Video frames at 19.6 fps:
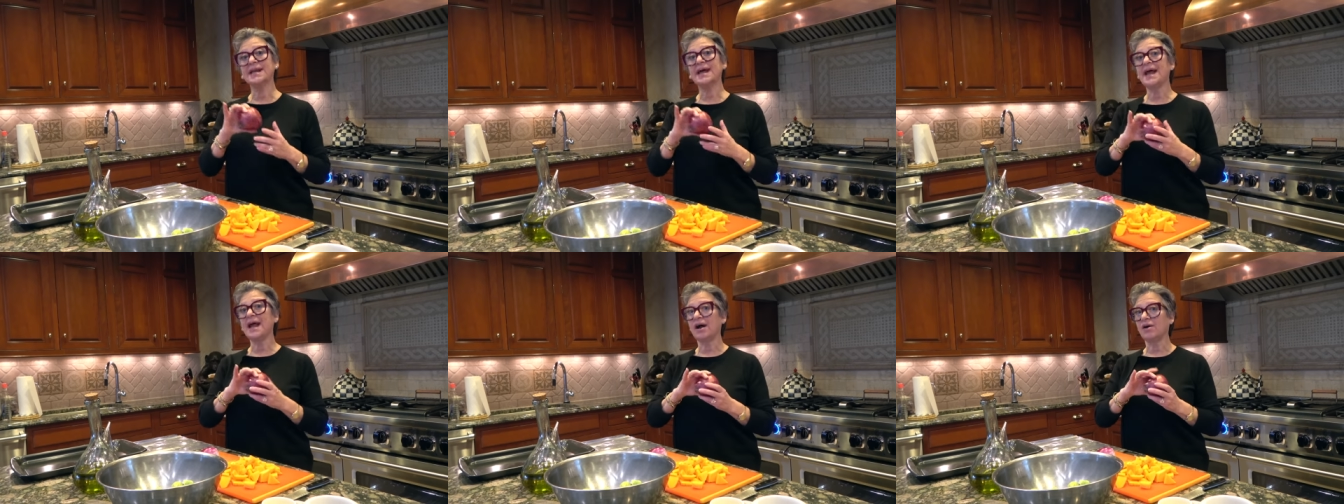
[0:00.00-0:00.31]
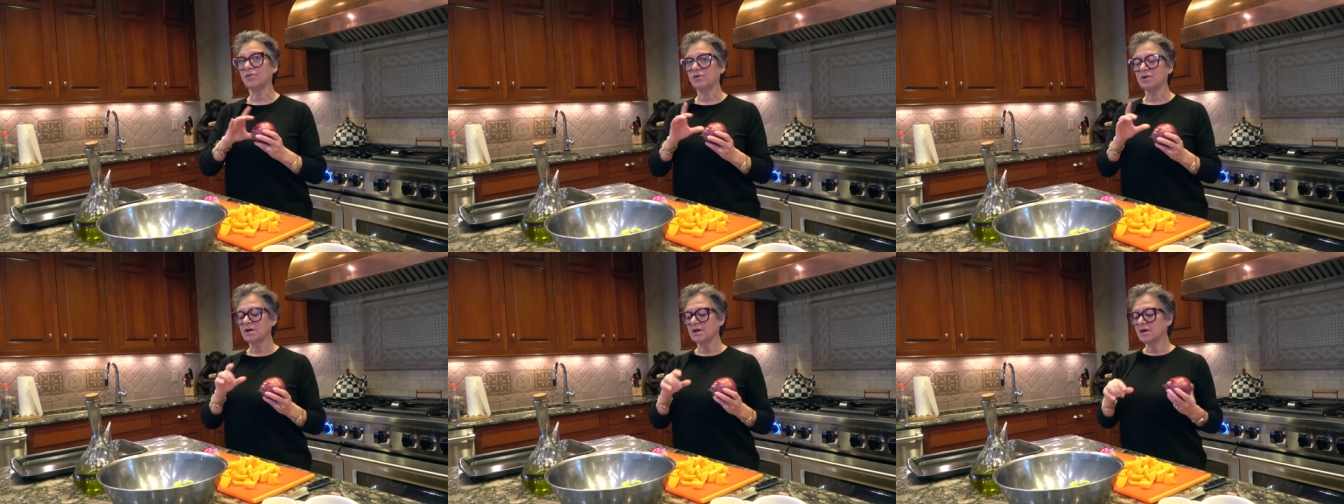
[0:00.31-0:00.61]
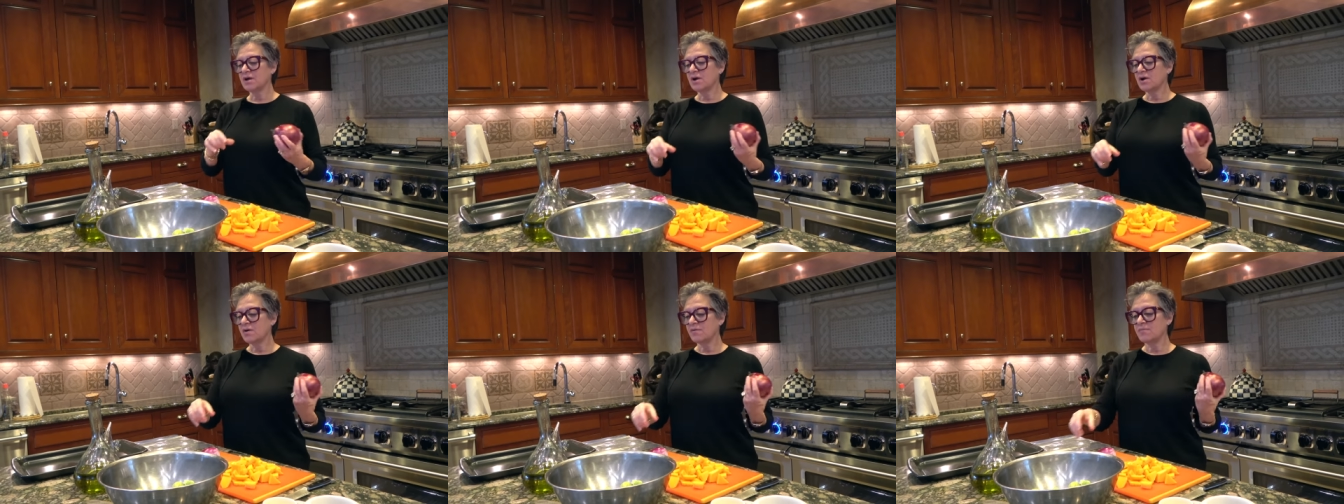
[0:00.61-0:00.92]
Now,
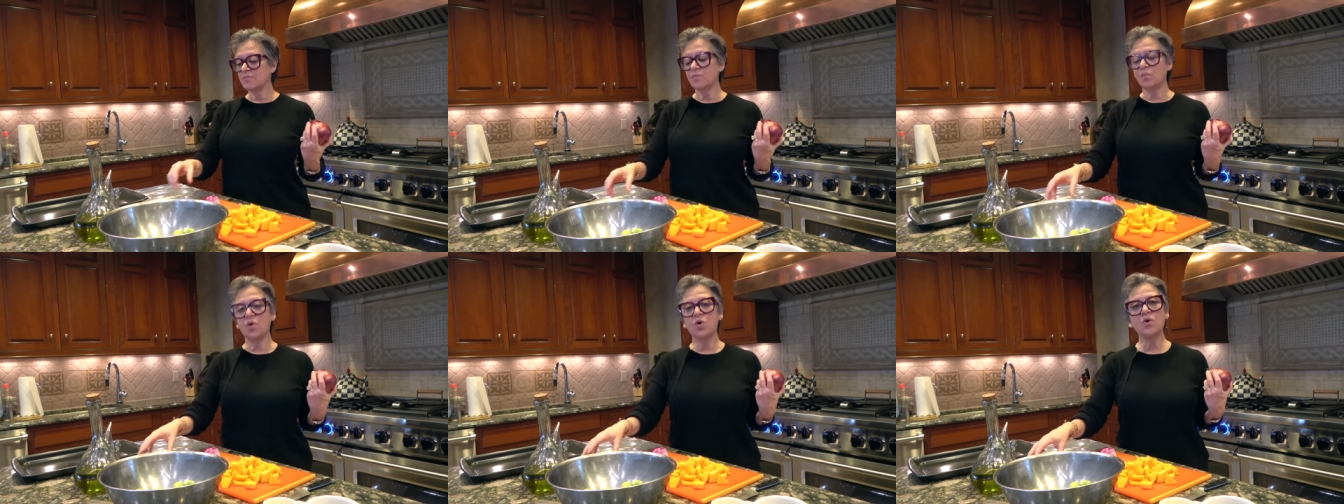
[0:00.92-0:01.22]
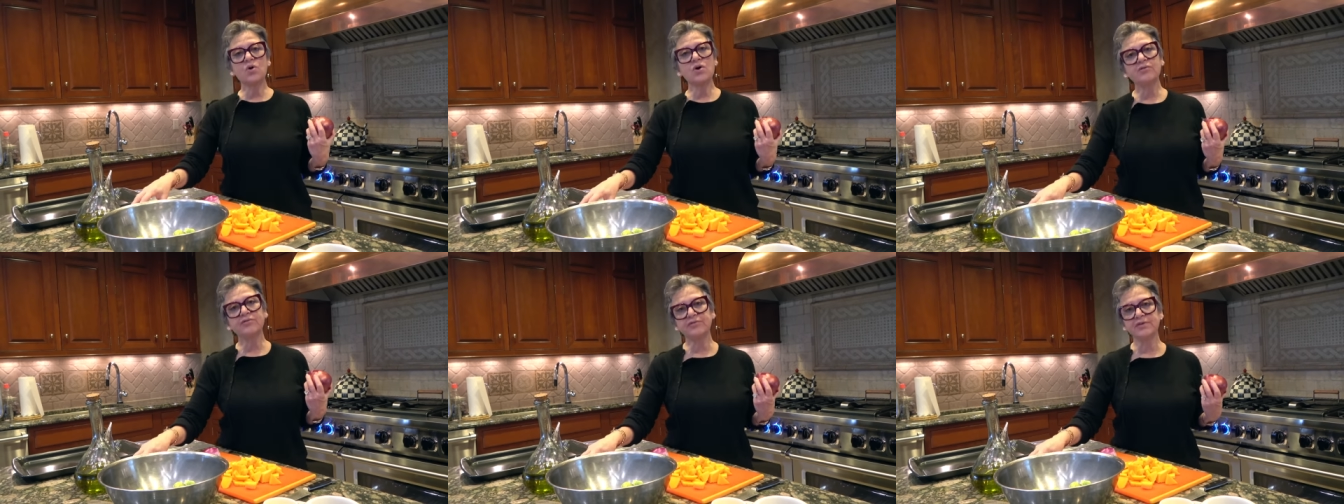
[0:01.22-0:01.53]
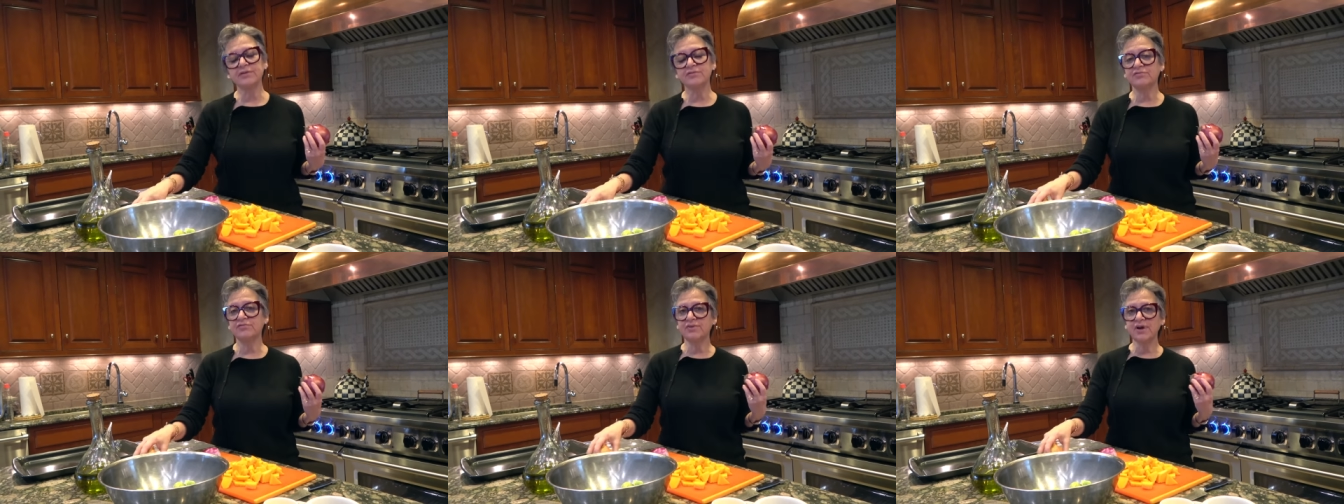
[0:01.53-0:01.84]

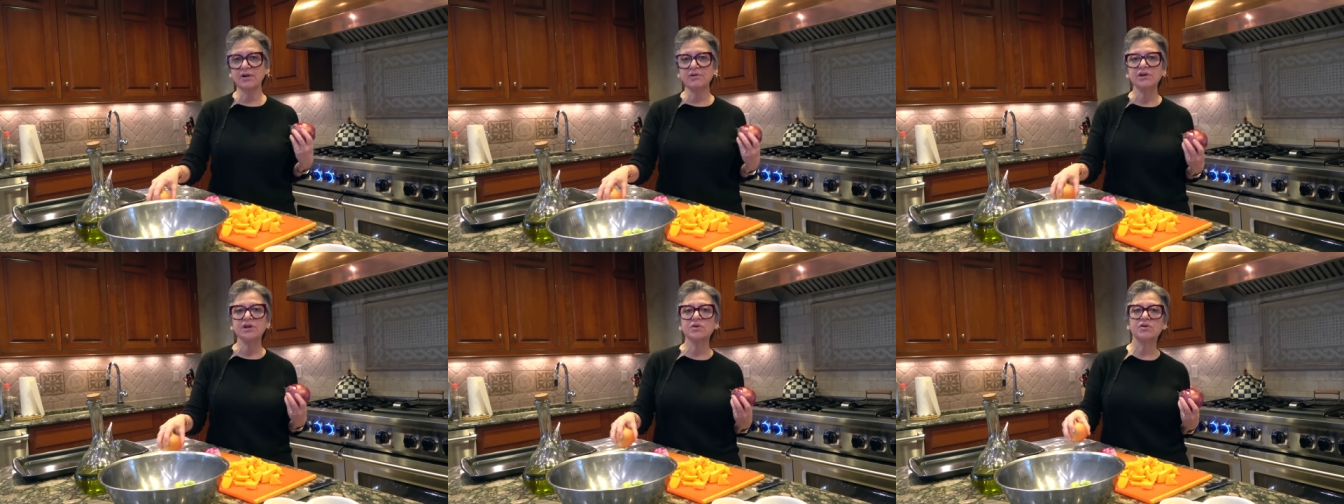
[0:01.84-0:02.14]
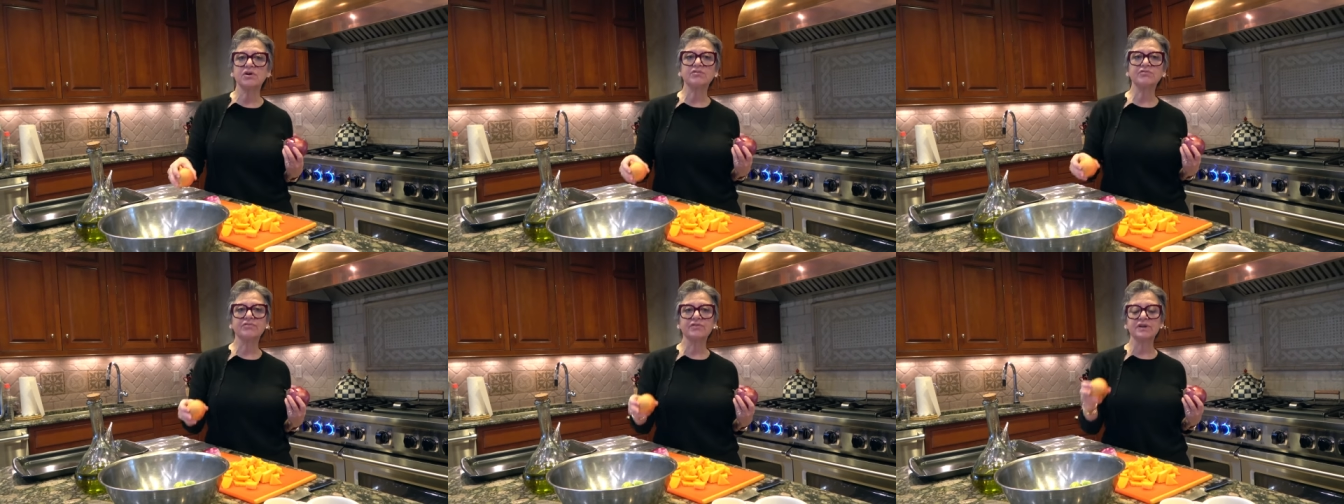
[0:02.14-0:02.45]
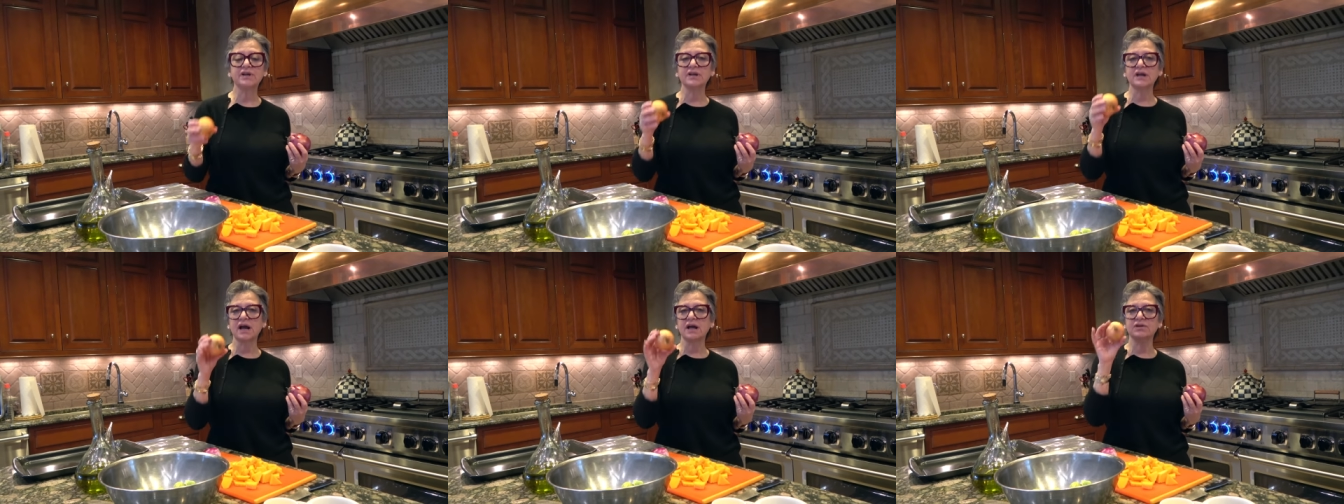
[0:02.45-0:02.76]
often, very
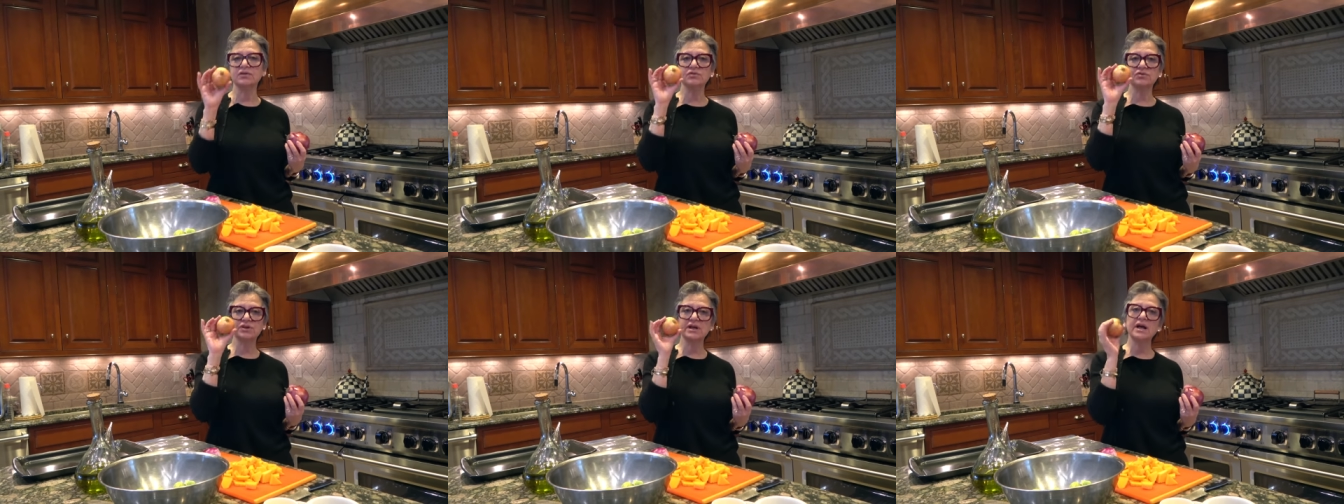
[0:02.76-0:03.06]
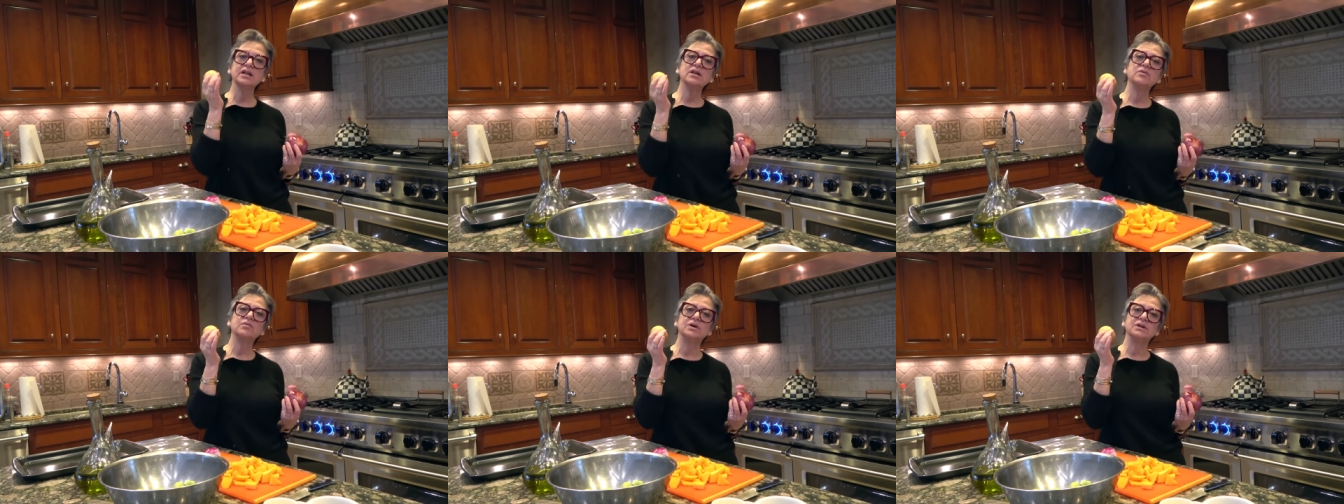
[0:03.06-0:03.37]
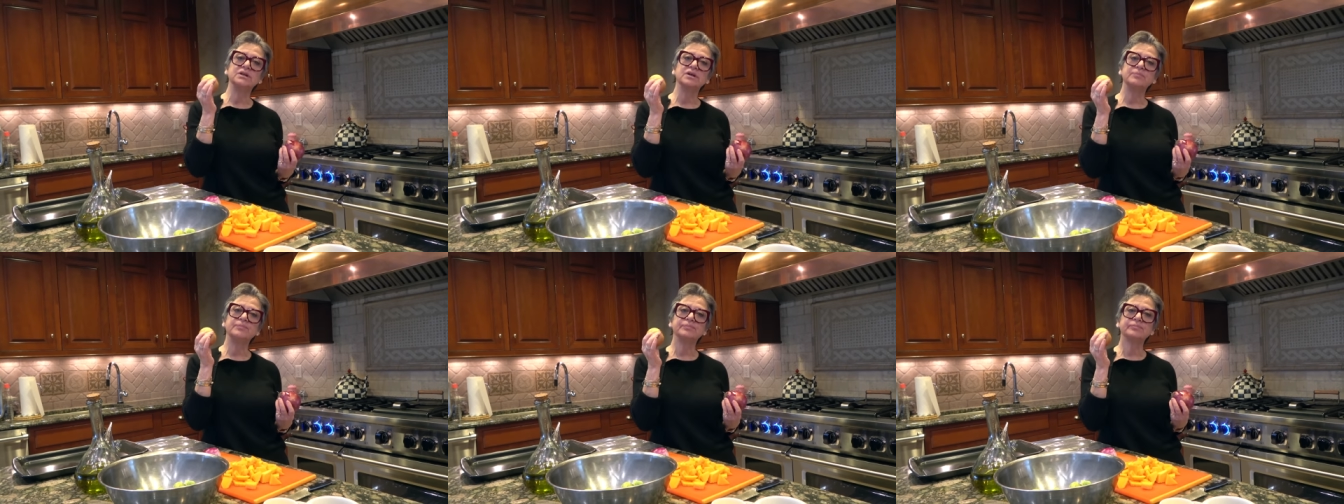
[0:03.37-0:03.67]
often, I use a yellow
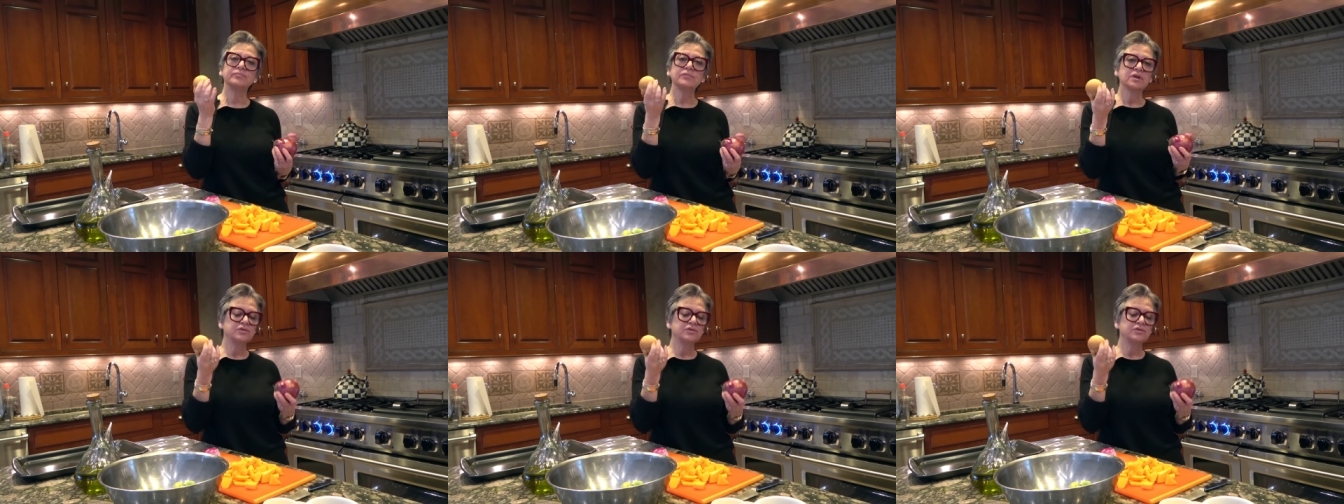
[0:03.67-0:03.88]
onion.